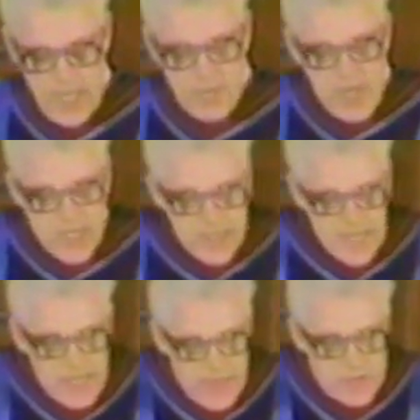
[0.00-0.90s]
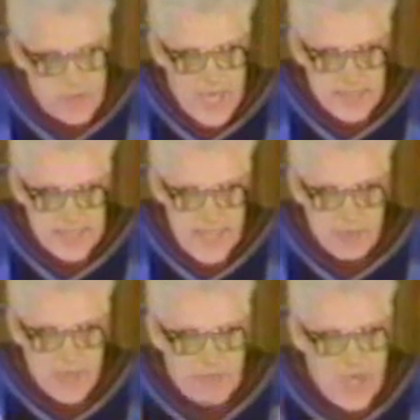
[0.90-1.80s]
And because he gives you that
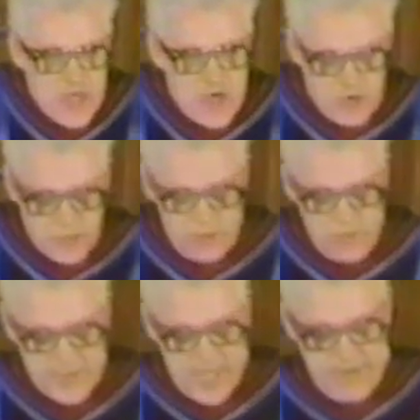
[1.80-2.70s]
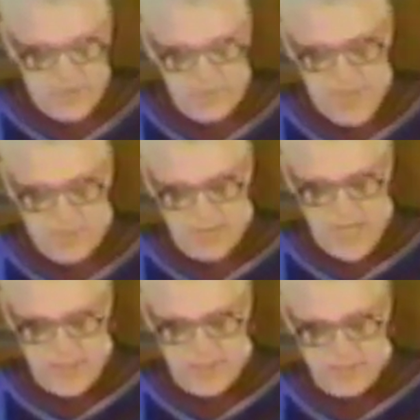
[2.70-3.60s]
same love, you can do the same for people
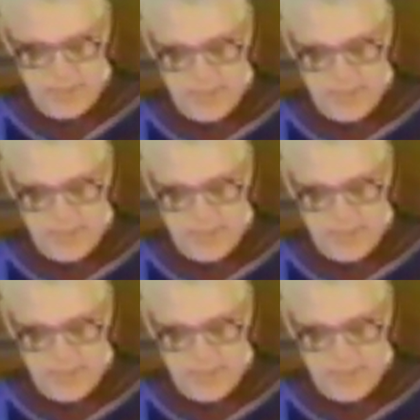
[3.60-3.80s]
around you.